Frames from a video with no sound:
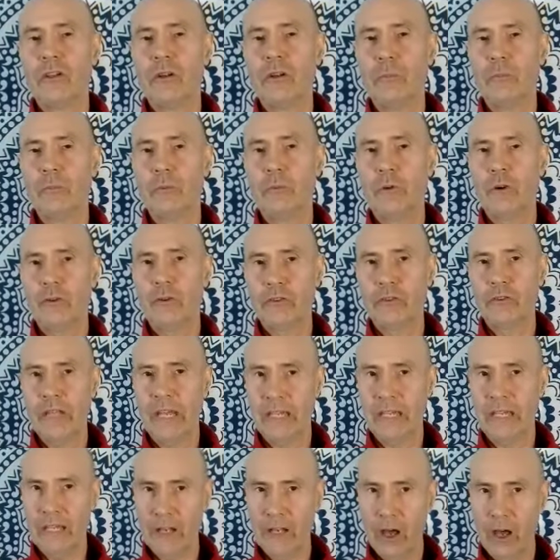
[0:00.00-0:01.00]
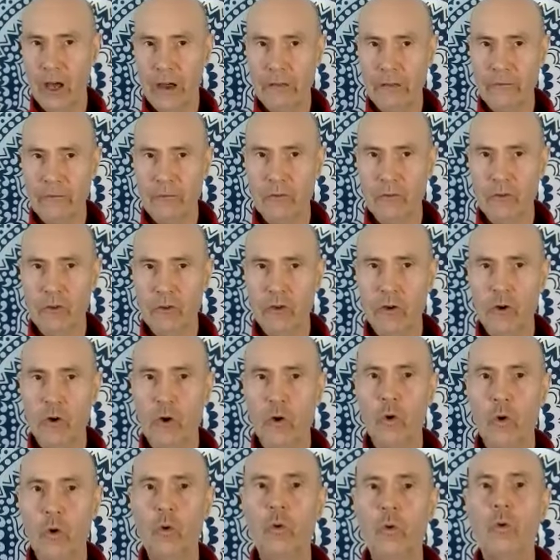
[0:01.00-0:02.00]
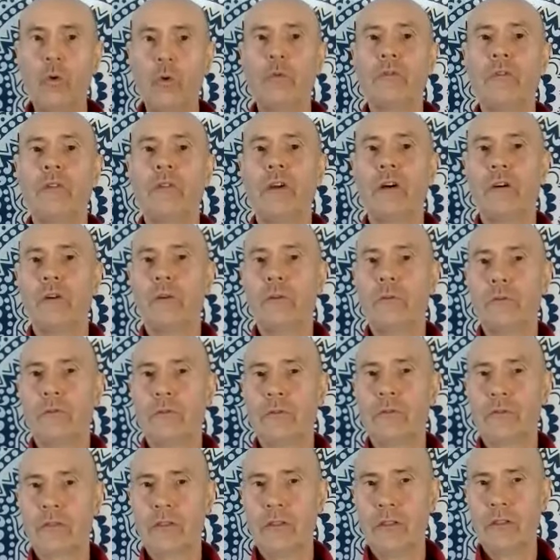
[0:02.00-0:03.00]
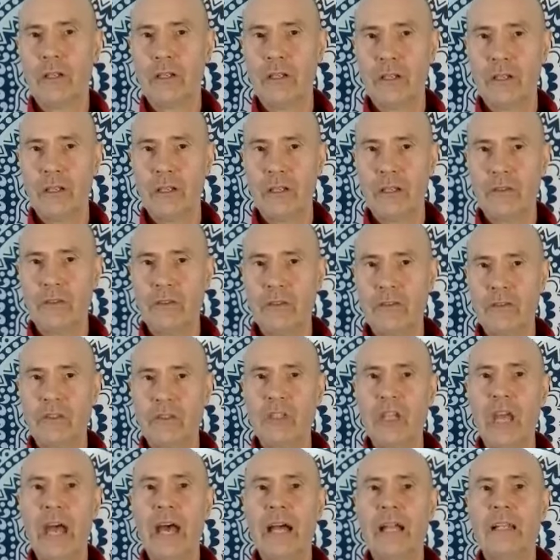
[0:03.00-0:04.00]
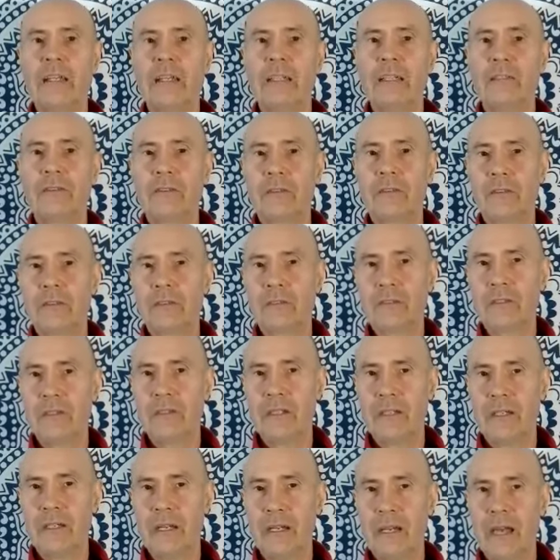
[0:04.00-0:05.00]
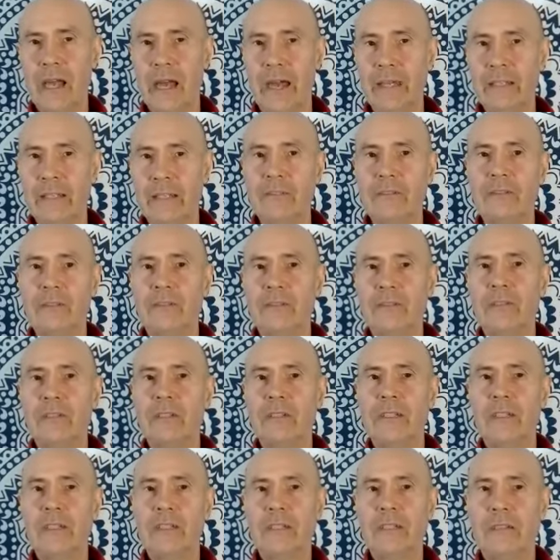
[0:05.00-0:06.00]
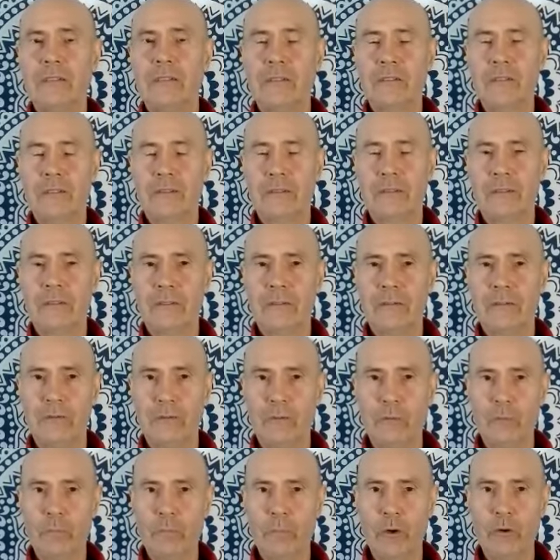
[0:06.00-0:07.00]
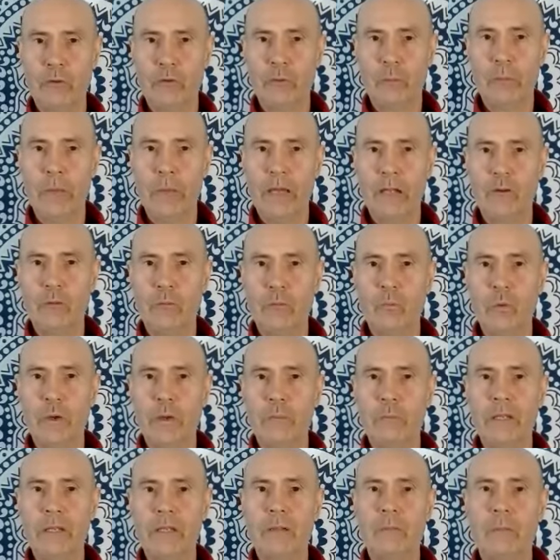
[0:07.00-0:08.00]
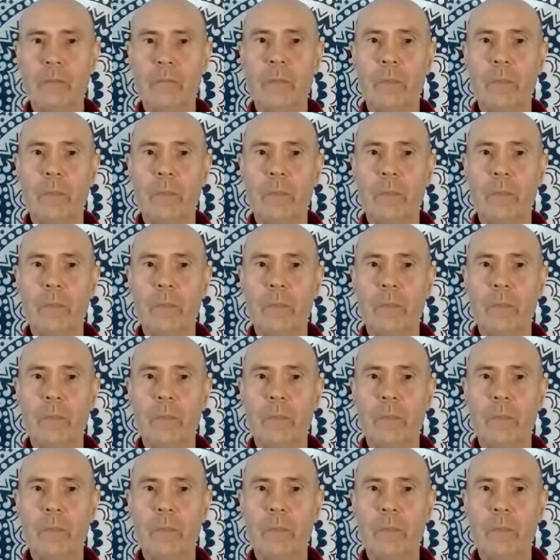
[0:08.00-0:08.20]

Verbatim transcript: and prostate. And I've called those the chalice and seed for both men and women.